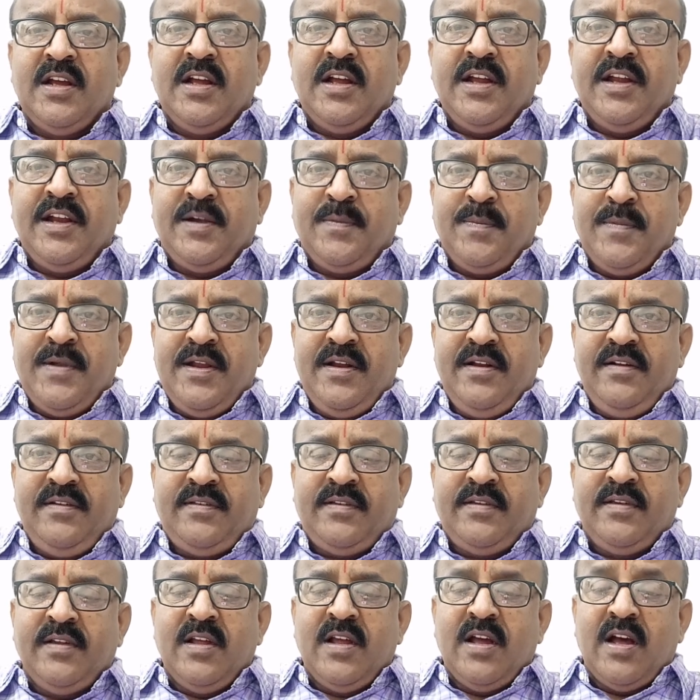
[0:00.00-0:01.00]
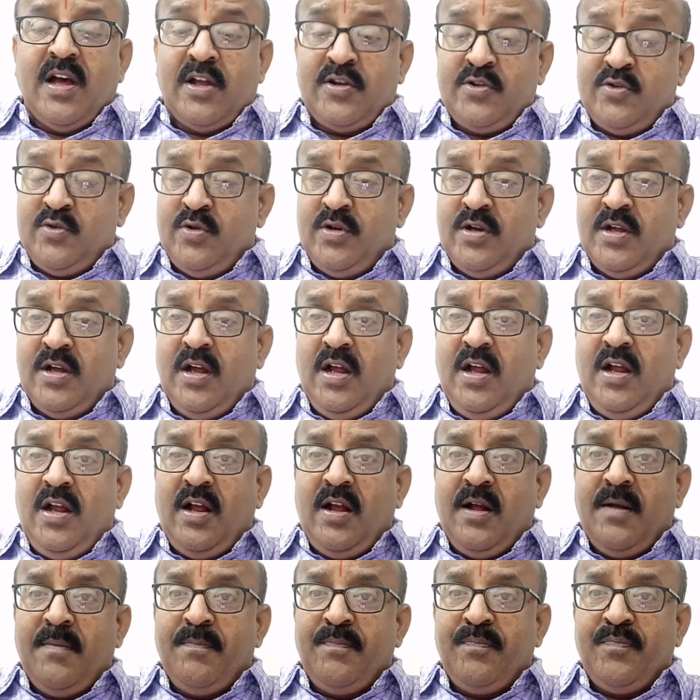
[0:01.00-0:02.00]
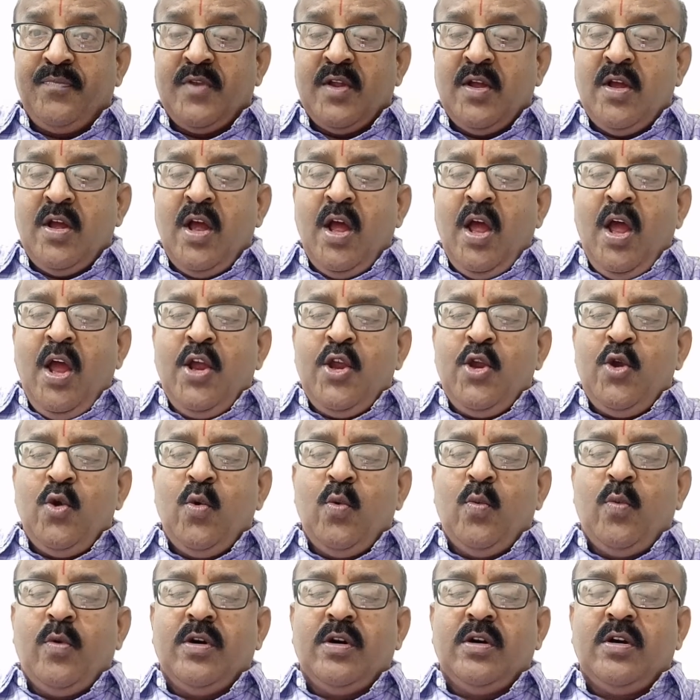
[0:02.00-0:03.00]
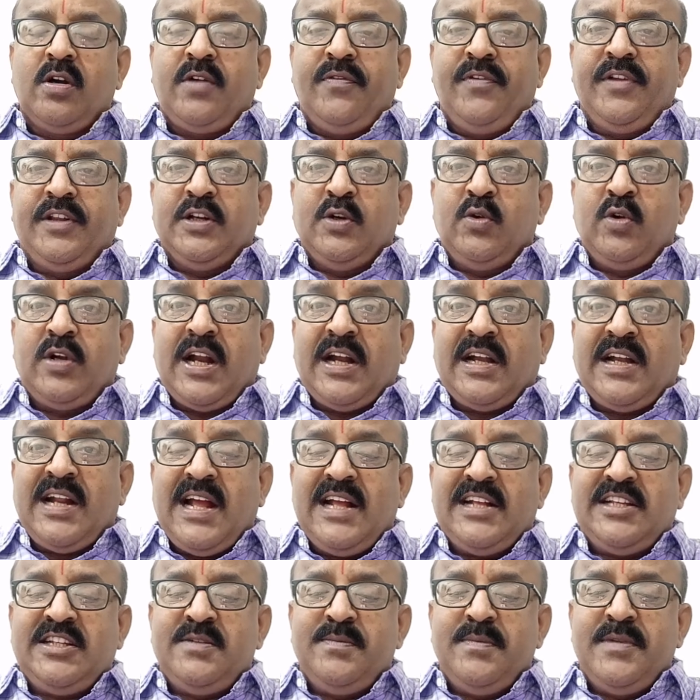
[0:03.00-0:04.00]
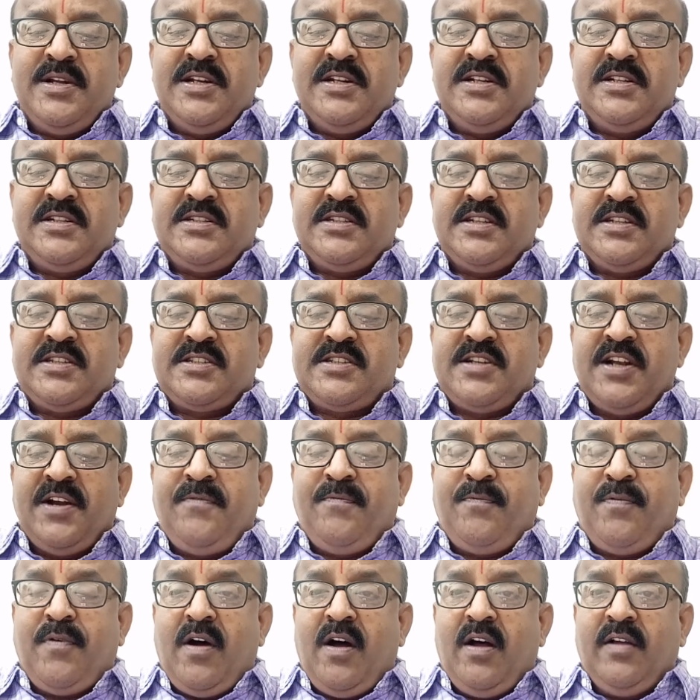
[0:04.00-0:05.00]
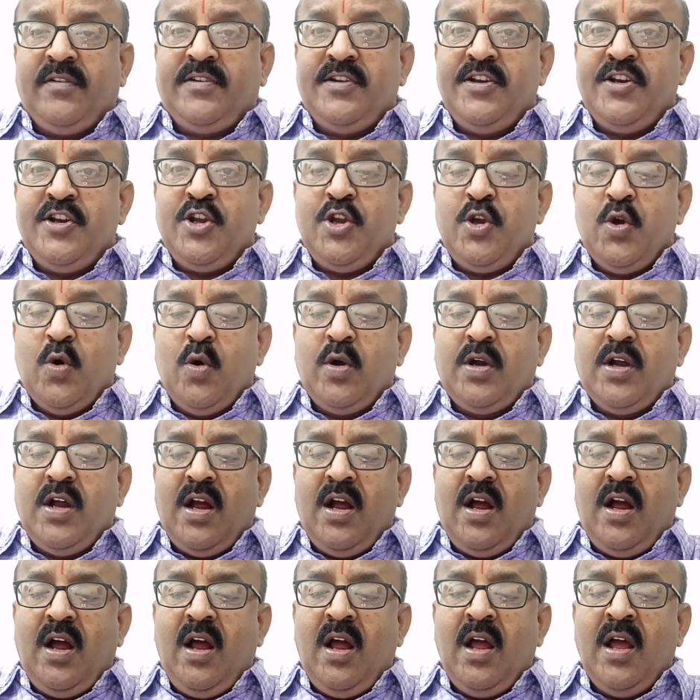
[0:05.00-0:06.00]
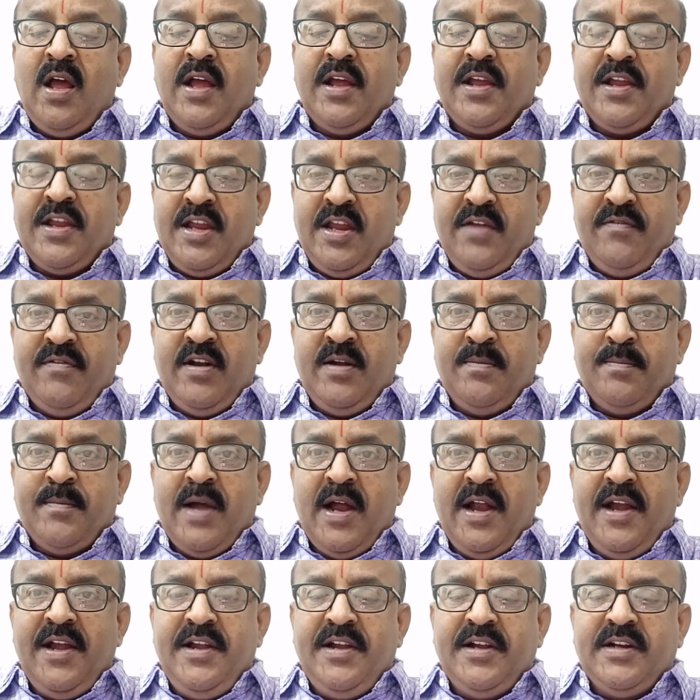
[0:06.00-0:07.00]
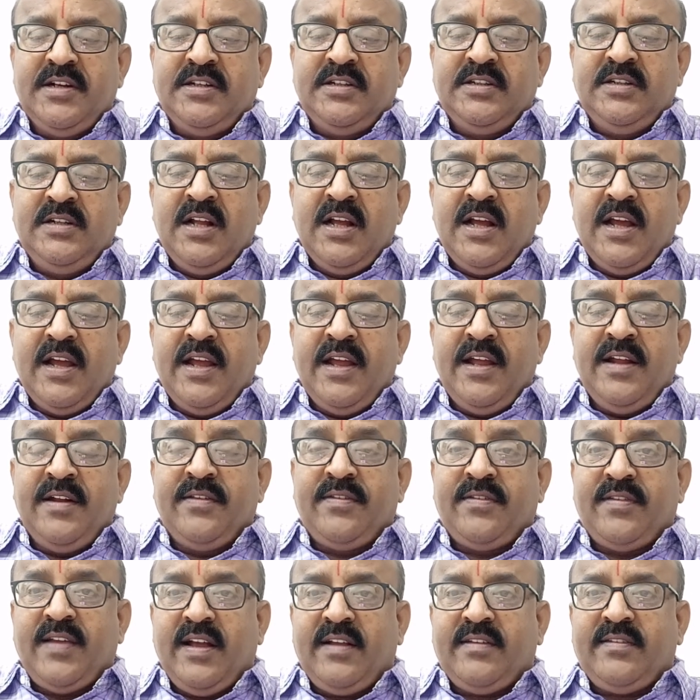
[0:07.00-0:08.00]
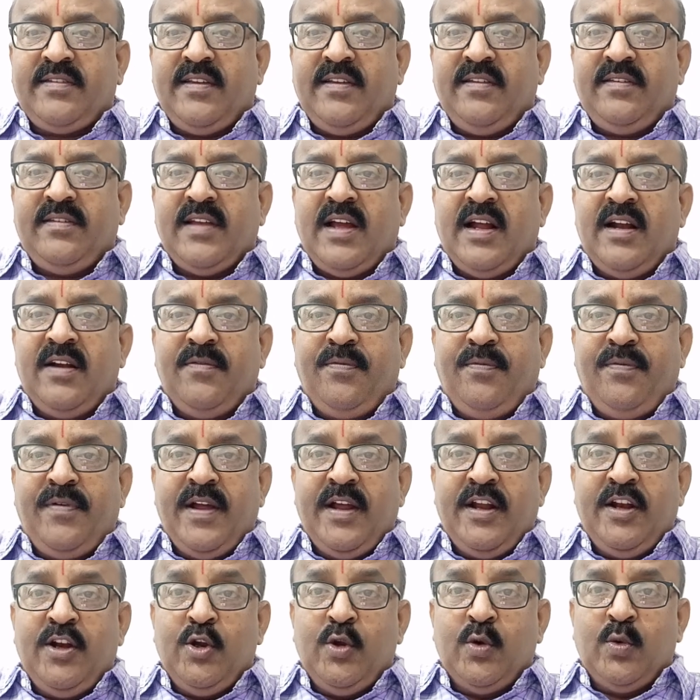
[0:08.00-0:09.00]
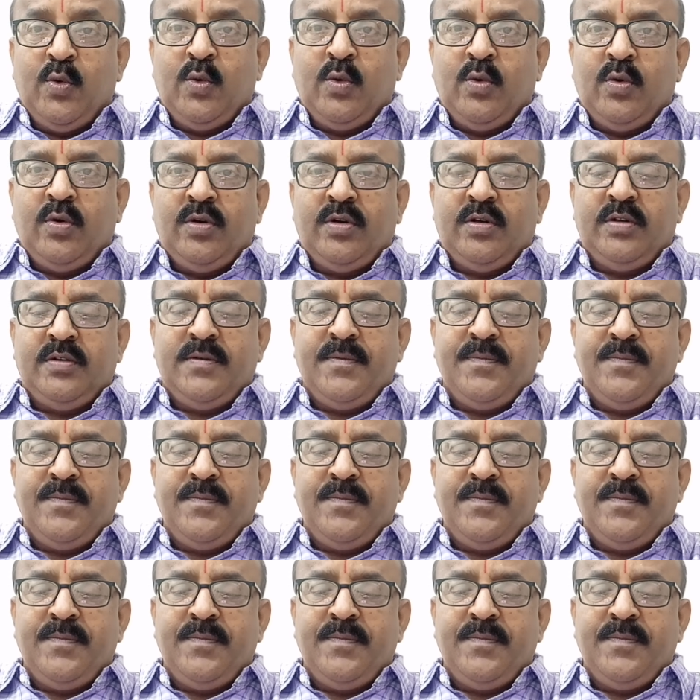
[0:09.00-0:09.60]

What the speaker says: It means, Arjuna, you work without attachment, steadfast in yoga, even-minded in success and failure.